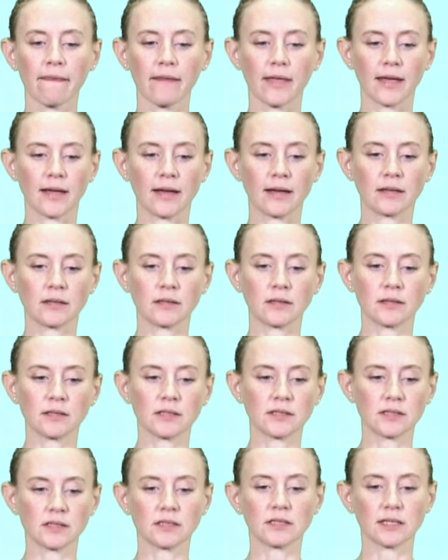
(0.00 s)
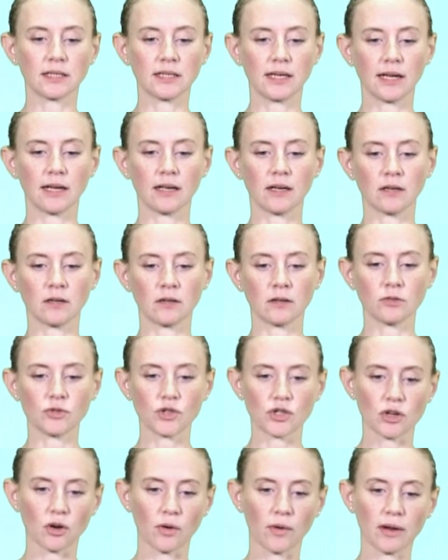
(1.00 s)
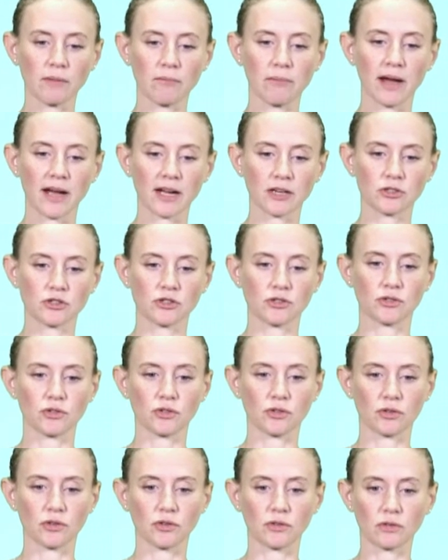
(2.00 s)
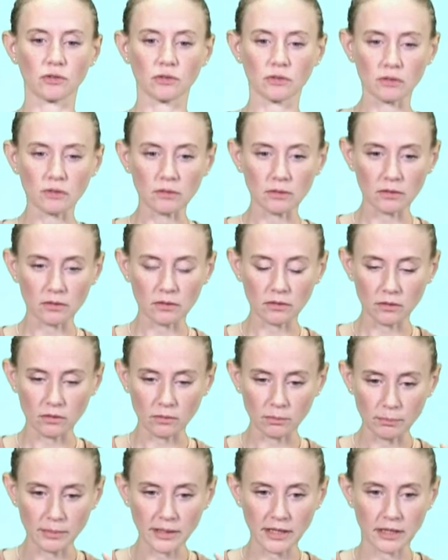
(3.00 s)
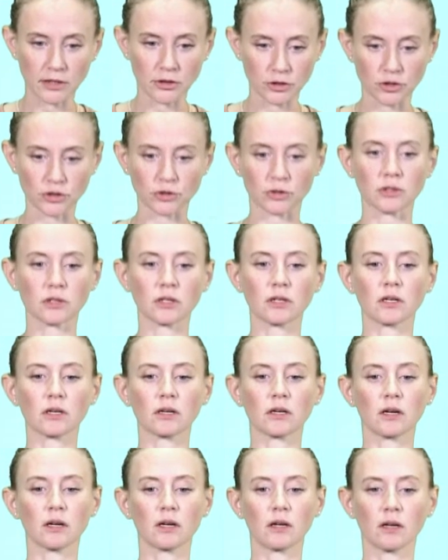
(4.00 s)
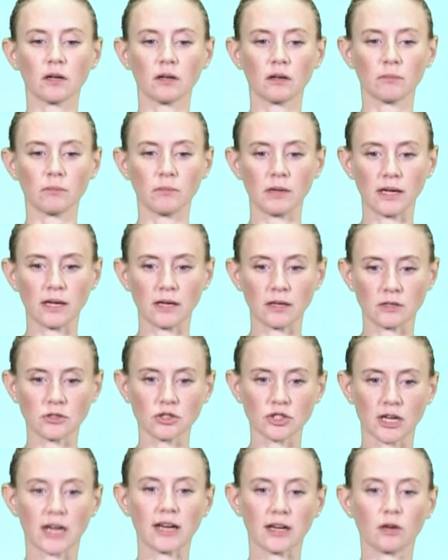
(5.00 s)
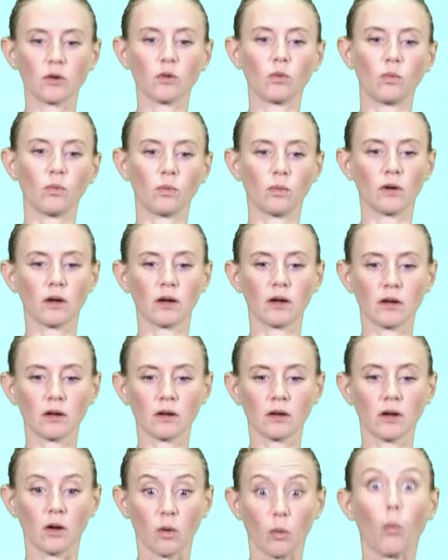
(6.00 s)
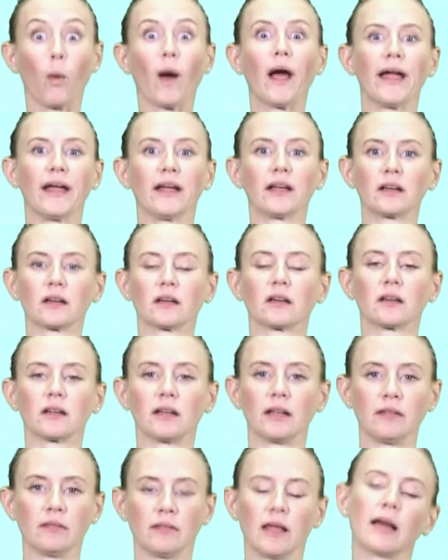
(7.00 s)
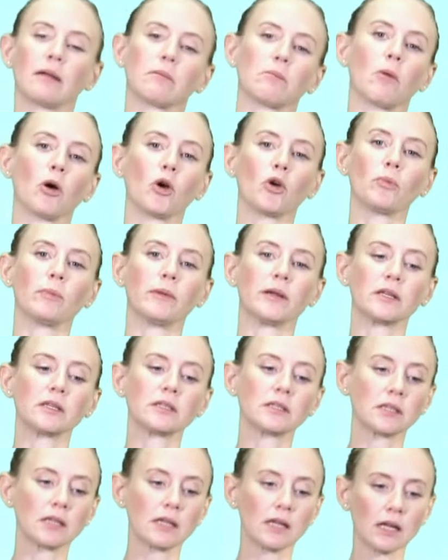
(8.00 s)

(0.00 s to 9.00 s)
And this is, again, just going back to being shook, being shaken awake in that moment.